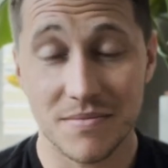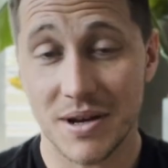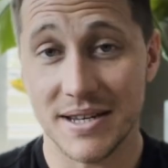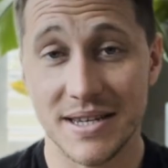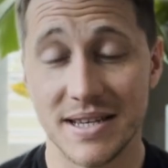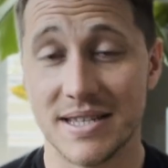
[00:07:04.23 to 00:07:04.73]
a
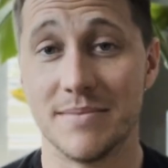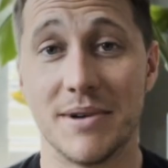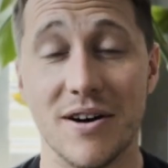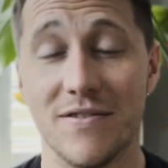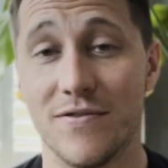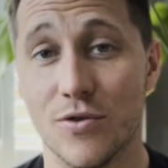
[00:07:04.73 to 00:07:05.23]
decent
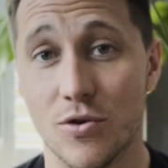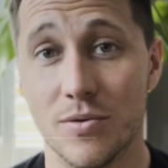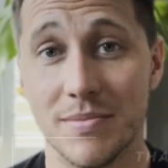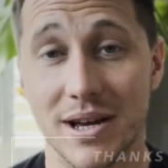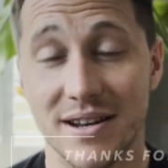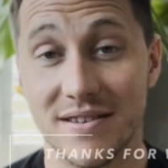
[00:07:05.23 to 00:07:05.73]
amount of
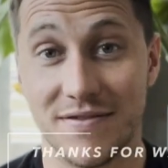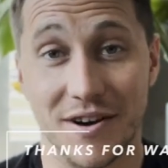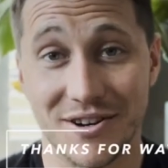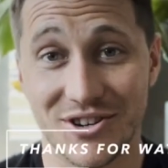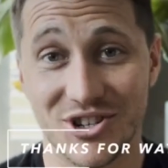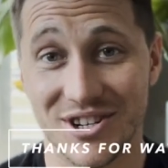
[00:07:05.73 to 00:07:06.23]
form and
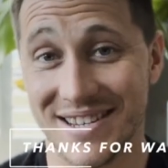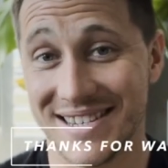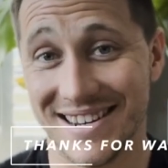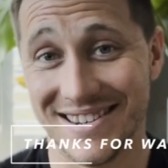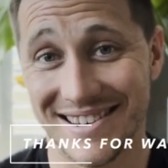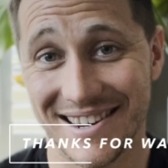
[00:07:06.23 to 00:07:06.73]
function,
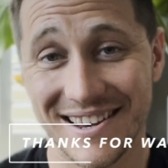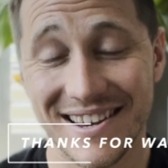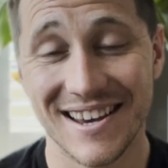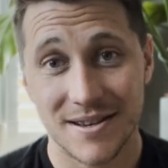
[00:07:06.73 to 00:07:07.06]
essentially.